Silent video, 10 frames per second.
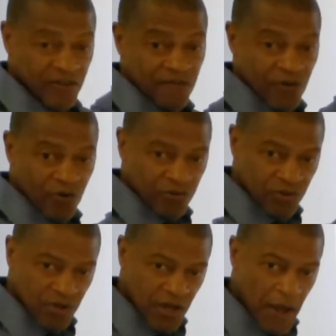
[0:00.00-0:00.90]

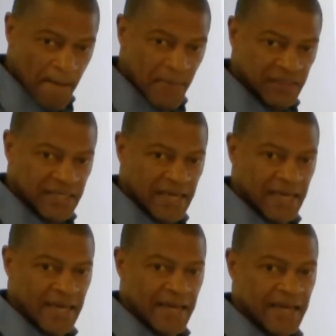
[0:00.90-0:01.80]
convert and make the
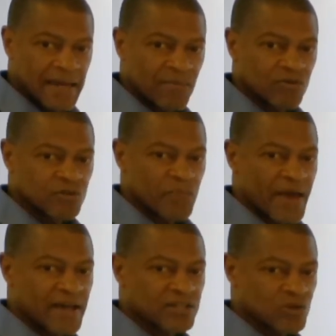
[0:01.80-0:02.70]
chemicals
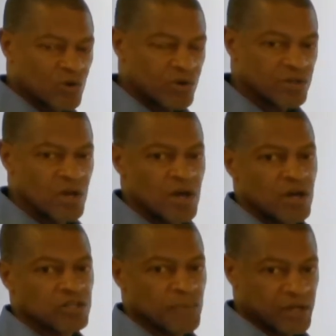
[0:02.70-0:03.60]
pass
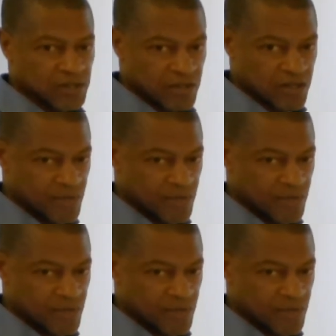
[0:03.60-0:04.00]
on to make another